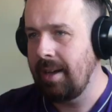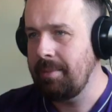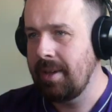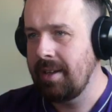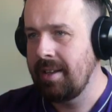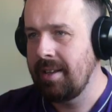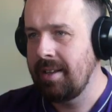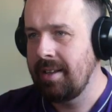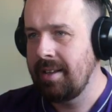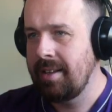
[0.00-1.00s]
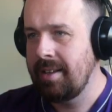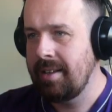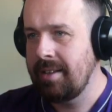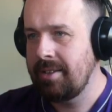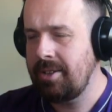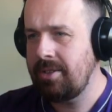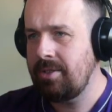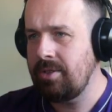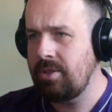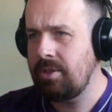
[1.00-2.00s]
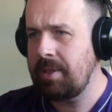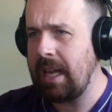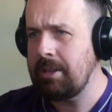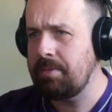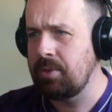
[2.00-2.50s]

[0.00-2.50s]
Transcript: I'm. She, she, she should be damage